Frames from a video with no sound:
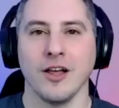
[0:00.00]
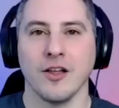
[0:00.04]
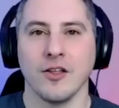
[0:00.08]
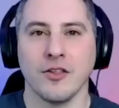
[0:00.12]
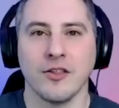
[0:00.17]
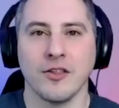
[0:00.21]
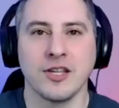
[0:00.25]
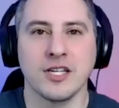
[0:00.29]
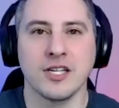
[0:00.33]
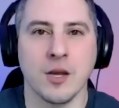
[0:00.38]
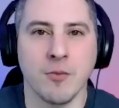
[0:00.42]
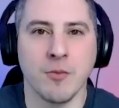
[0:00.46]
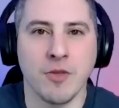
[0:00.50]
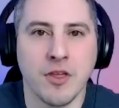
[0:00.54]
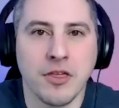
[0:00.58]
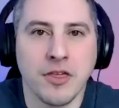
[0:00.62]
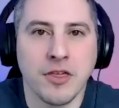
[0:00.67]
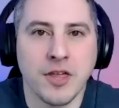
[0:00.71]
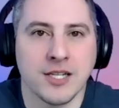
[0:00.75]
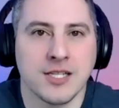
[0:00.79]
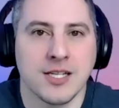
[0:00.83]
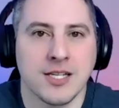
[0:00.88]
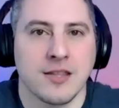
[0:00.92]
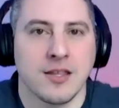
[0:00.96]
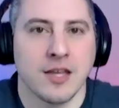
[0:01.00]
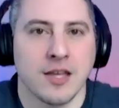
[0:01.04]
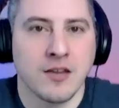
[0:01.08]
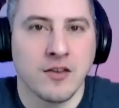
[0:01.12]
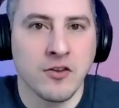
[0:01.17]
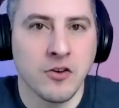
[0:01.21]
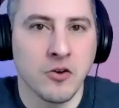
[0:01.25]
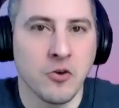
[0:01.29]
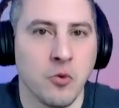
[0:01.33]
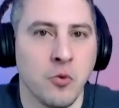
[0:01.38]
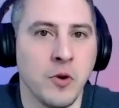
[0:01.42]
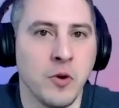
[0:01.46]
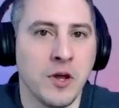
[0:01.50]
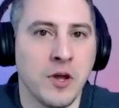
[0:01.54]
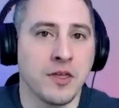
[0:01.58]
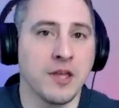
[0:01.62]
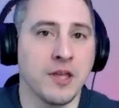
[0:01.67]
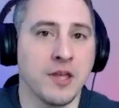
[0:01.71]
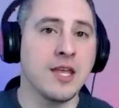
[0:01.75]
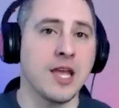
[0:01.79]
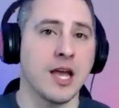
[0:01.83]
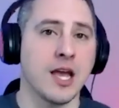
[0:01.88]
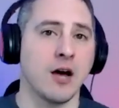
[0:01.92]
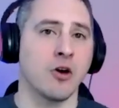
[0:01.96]
some of the things that they do within
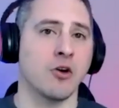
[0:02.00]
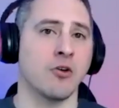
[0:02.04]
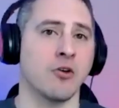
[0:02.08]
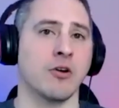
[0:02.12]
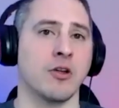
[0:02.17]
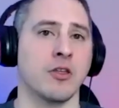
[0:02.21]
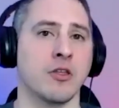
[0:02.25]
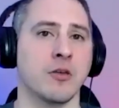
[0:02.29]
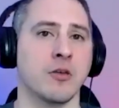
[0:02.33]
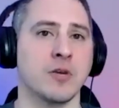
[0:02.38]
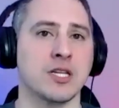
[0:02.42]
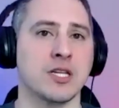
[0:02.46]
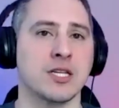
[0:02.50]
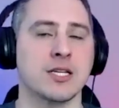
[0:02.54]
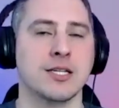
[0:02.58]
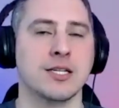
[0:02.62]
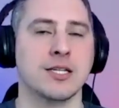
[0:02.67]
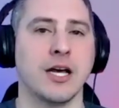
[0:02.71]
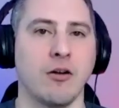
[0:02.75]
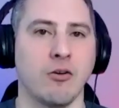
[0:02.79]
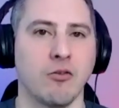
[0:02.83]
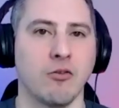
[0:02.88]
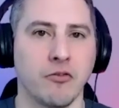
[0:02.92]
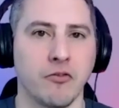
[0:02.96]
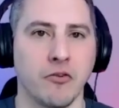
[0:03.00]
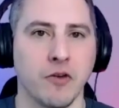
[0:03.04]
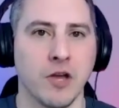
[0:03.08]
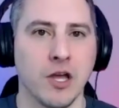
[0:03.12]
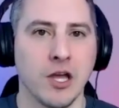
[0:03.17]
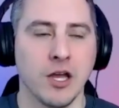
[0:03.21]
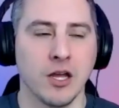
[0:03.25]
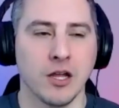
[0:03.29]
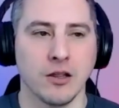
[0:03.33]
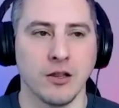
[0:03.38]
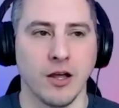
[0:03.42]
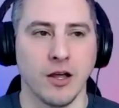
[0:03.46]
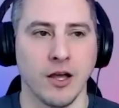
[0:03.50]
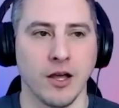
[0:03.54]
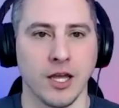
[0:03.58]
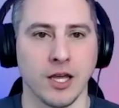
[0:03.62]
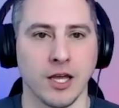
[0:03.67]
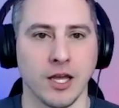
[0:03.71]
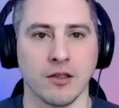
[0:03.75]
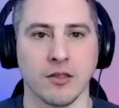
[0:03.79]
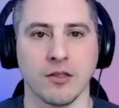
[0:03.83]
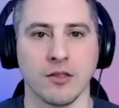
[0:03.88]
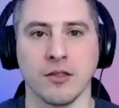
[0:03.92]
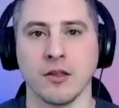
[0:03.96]
the algorithm itself,
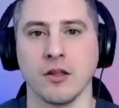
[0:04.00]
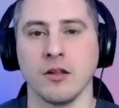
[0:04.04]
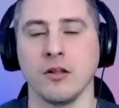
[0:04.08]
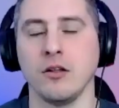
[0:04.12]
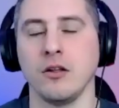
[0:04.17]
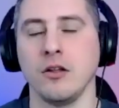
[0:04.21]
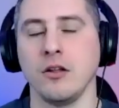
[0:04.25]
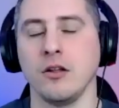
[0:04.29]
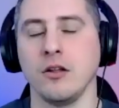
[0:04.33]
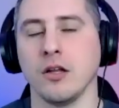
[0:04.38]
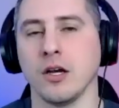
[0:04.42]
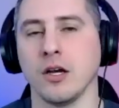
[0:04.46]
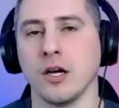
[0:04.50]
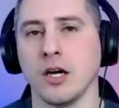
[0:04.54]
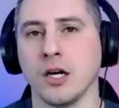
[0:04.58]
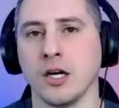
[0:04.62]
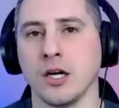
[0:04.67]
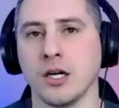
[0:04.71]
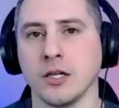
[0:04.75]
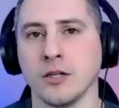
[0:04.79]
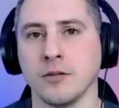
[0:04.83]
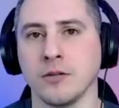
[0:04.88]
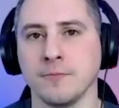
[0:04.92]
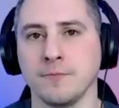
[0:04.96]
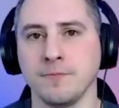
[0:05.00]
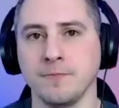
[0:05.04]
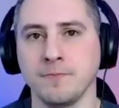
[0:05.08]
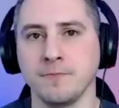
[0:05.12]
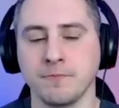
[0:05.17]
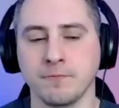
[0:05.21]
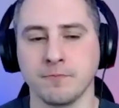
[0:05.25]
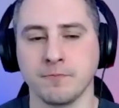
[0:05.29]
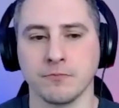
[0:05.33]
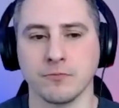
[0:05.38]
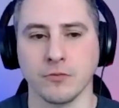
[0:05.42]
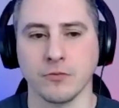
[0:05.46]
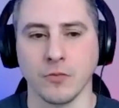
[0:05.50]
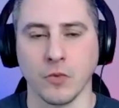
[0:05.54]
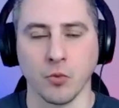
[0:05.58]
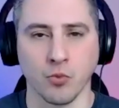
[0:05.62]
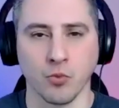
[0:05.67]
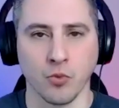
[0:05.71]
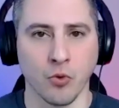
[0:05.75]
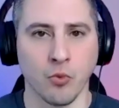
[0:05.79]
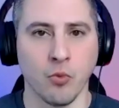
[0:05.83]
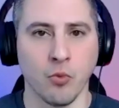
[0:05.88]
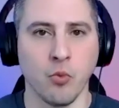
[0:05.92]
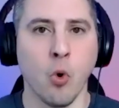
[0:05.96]
like they'll
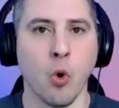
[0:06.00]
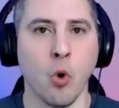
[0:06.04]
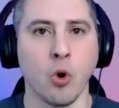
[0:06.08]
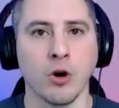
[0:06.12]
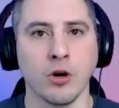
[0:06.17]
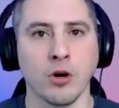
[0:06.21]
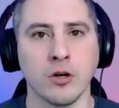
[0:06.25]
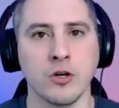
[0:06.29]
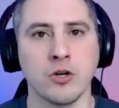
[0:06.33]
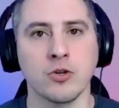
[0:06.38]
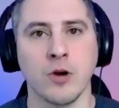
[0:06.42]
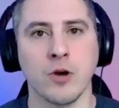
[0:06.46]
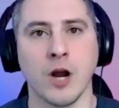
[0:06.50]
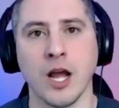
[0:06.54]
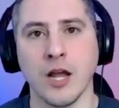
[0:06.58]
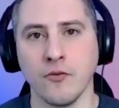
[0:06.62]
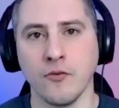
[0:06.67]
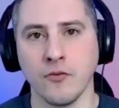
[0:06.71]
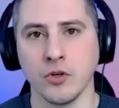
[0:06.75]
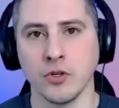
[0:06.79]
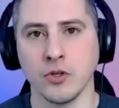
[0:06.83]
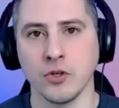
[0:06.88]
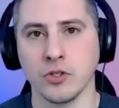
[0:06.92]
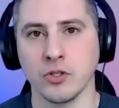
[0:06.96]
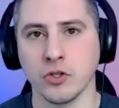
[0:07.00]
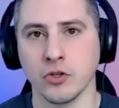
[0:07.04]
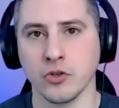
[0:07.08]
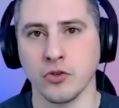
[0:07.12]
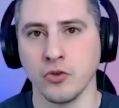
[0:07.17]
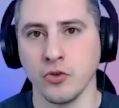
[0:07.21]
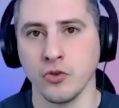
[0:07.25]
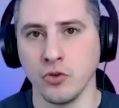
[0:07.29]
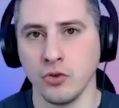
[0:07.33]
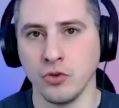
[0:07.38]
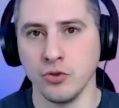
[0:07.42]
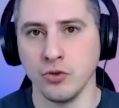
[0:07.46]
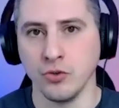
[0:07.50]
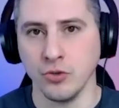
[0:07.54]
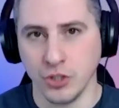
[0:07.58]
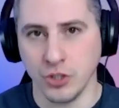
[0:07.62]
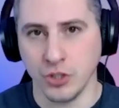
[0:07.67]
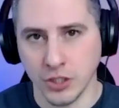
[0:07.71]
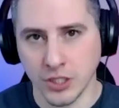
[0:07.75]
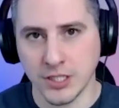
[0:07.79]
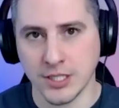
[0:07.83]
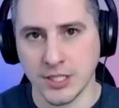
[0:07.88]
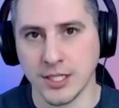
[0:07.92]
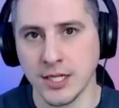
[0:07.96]
reward drivers who
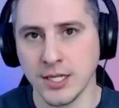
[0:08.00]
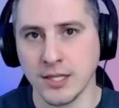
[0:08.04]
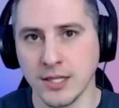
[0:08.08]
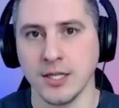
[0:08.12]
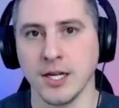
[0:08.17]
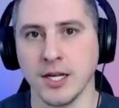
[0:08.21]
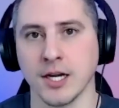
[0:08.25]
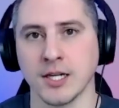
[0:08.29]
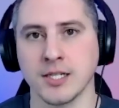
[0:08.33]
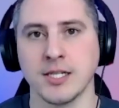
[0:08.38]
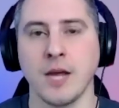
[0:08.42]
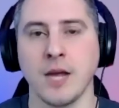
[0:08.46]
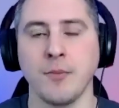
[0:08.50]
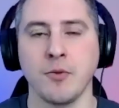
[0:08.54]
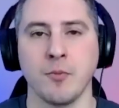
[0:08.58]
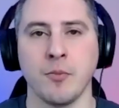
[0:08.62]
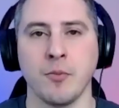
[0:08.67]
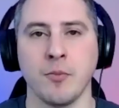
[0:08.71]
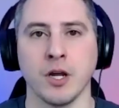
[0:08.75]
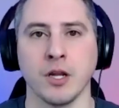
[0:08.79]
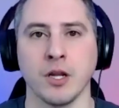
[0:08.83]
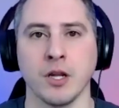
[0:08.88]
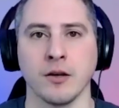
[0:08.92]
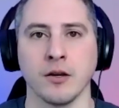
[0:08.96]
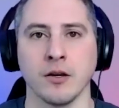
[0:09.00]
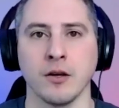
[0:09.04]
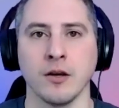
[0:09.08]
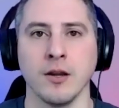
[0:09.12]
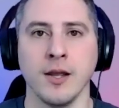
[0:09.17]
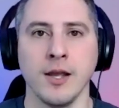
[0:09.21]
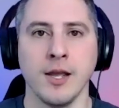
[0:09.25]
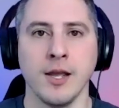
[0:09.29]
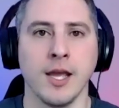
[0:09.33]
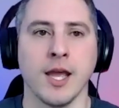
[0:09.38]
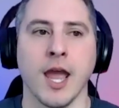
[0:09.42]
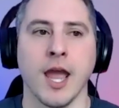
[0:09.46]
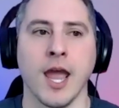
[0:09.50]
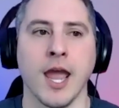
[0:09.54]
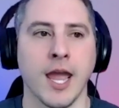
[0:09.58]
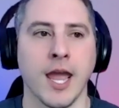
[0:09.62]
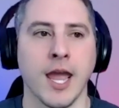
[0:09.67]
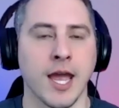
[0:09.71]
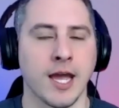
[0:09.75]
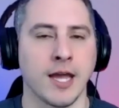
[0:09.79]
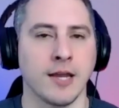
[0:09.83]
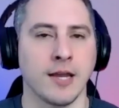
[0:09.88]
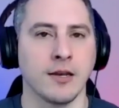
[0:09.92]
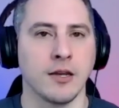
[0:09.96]
just hit the accept button.
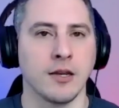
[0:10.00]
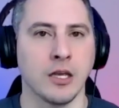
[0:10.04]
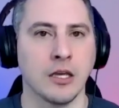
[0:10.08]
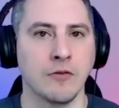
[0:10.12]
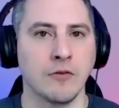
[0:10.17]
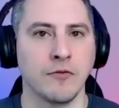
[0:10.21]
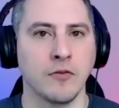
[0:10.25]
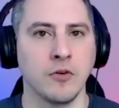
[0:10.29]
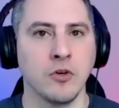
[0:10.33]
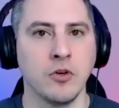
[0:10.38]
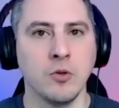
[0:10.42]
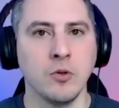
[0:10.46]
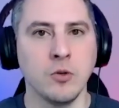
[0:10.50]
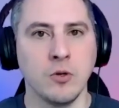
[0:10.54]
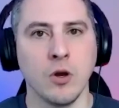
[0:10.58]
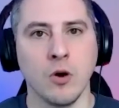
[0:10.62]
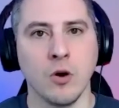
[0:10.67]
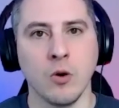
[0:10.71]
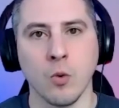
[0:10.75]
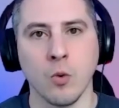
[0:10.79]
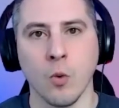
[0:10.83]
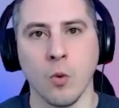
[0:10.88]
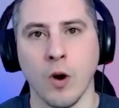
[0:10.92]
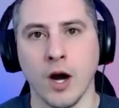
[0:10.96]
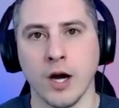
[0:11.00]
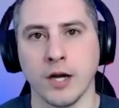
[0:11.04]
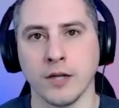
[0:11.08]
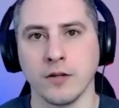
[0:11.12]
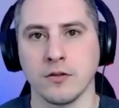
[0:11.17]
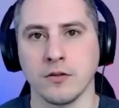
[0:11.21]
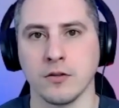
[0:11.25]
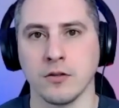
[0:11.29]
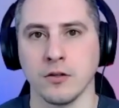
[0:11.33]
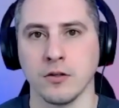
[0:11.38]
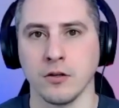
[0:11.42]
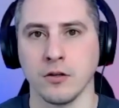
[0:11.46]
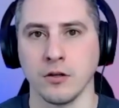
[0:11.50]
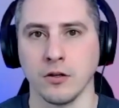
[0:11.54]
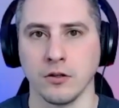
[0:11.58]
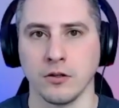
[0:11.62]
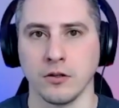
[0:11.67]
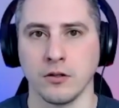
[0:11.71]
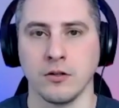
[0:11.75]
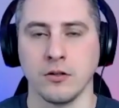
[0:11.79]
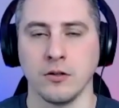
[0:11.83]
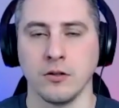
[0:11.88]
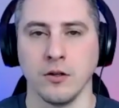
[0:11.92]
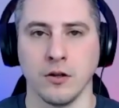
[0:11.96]
And if you don't want to,
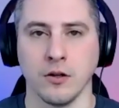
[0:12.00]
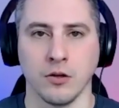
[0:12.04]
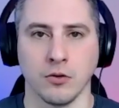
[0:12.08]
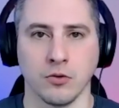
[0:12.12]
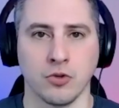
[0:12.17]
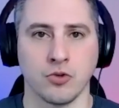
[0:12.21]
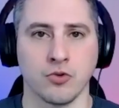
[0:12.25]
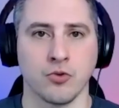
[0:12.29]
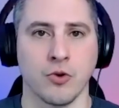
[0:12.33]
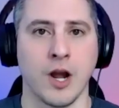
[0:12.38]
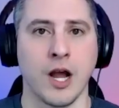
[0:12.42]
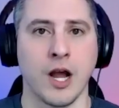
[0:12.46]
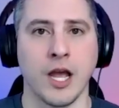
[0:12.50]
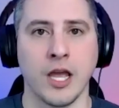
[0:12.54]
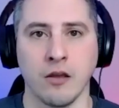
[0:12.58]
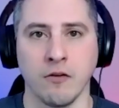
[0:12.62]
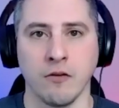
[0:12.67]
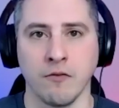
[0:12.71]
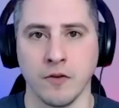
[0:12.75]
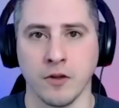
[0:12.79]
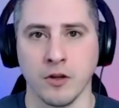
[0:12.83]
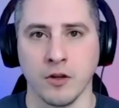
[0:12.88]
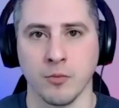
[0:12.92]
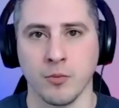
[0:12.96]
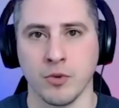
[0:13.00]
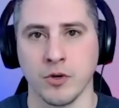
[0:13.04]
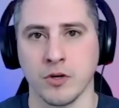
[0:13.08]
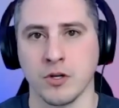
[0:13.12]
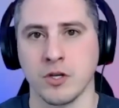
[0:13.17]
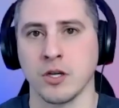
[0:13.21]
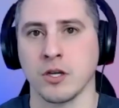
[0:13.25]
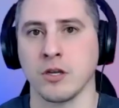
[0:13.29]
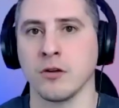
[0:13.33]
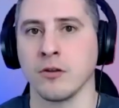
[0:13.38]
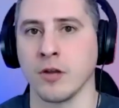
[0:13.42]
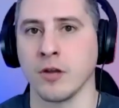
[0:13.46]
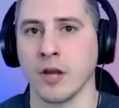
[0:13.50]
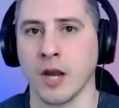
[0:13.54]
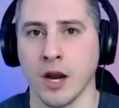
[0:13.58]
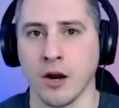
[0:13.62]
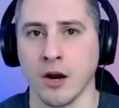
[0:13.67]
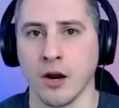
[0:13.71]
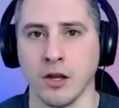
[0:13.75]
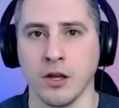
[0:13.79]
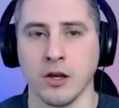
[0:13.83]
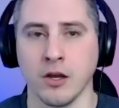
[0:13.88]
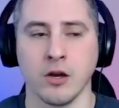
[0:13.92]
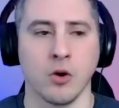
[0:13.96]
you know, drive in a particular
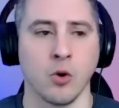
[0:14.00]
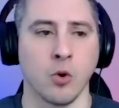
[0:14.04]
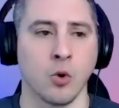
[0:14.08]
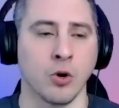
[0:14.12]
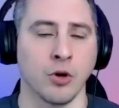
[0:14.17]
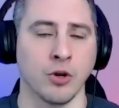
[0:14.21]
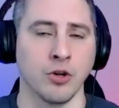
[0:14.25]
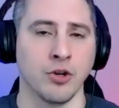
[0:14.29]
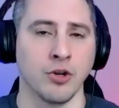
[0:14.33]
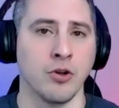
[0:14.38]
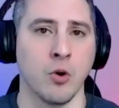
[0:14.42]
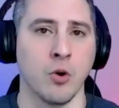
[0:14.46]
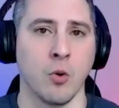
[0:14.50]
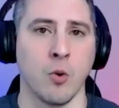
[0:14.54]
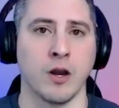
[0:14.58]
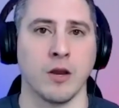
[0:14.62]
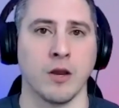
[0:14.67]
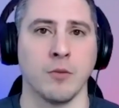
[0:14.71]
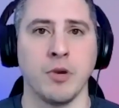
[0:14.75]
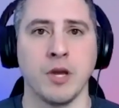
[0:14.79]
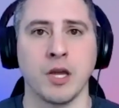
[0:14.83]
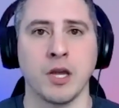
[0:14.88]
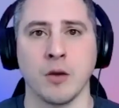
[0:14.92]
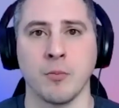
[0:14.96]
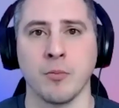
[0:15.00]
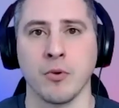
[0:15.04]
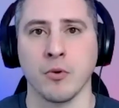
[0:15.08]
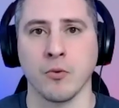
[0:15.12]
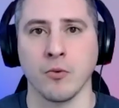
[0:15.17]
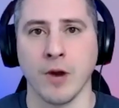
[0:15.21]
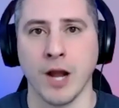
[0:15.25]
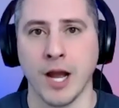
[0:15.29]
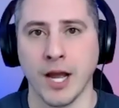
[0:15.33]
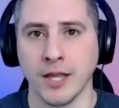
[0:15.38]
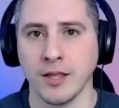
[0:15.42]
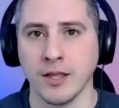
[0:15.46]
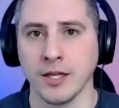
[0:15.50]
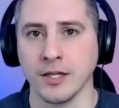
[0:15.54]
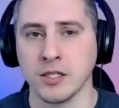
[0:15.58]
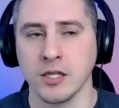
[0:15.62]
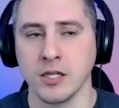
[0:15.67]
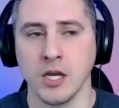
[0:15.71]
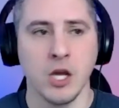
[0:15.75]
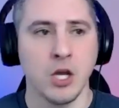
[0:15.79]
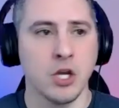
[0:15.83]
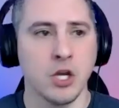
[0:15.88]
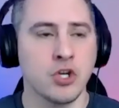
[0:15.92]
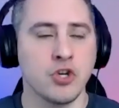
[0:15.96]
area, or you don't want to pick up a ride that's
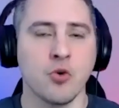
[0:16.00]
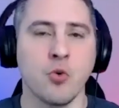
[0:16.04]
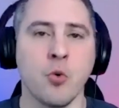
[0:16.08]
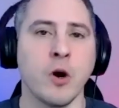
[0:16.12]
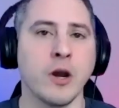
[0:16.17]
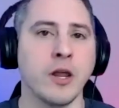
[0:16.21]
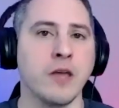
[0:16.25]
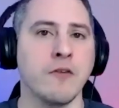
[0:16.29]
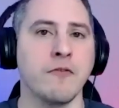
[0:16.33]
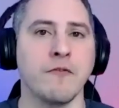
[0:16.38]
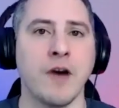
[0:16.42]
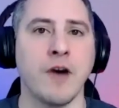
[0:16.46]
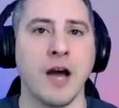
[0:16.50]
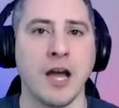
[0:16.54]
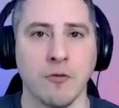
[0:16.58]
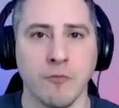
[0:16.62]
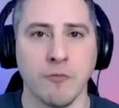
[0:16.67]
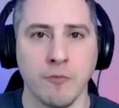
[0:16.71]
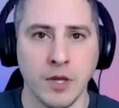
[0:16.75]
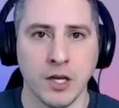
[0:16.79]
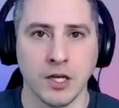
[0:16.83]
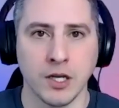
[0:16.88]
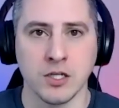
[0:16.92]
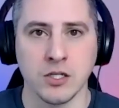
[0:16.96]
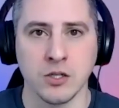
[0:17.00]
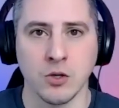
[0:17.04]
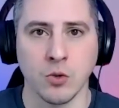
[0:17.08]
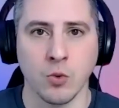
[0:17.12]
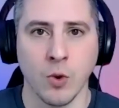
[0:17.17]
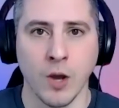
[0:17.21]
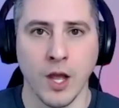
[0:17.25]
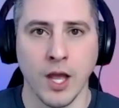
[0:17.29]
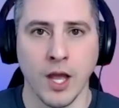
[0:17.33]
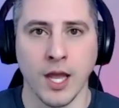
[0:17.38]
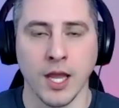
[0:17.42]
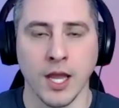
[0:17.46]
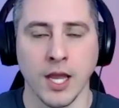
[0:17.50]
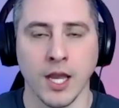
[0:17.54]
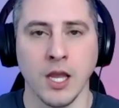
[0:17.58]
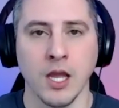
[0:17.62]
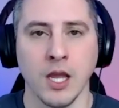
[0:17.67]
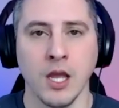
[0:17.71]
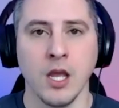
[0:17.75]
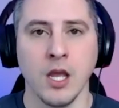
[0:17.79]
25 minutes away.